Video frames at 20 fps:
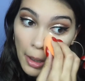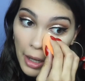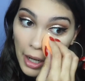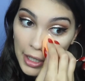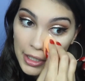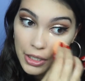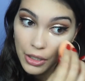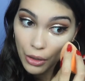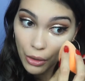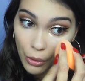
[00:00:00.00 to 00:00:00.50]

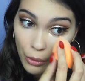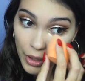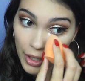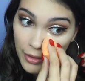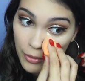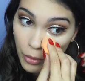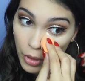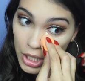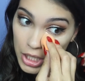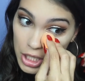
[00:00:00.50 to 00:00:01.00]
I know
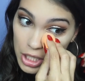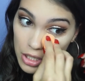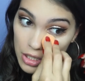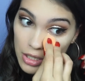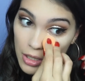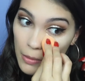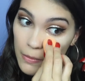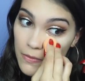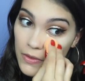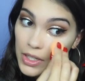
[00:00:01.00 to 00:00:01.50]
I've watched
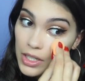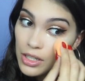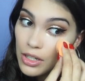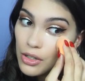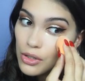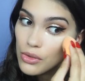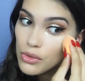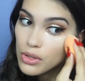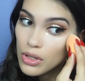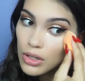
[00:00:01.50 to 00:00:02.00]
some
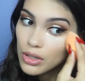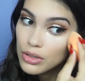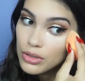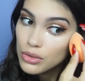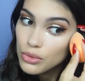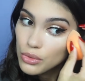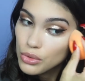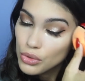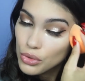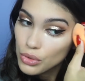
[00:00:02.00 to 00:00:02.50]
videos on
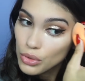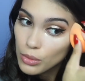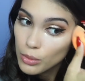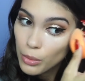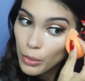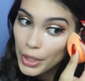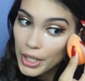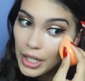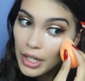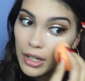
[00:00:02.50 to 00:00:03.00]
YouTube
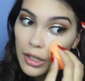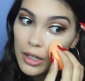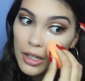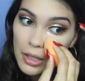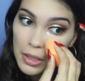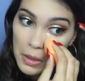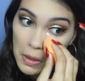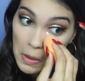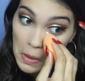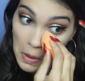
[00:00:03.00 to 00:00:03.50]

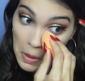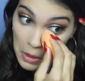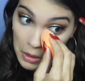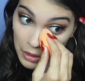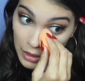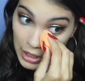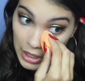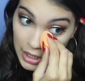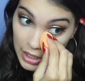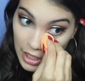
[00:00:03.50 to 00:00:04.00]
where
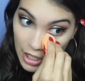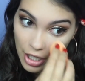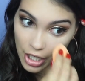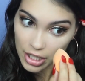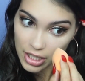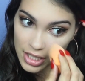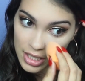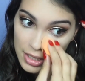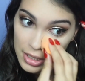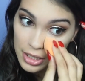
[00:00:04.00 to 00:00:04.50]
like their
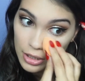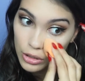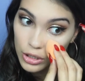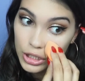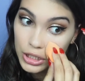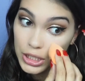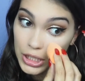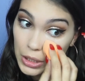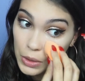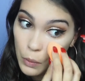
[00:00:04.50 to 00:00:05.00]
concealer
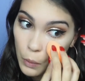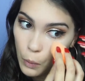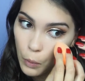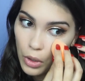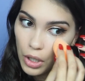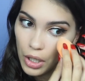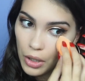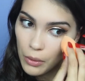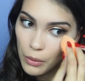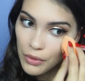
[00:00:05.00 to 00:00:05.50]
didn't
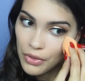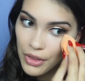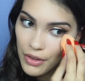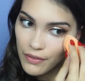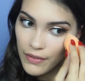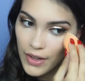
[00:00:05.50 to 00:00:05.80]
work with the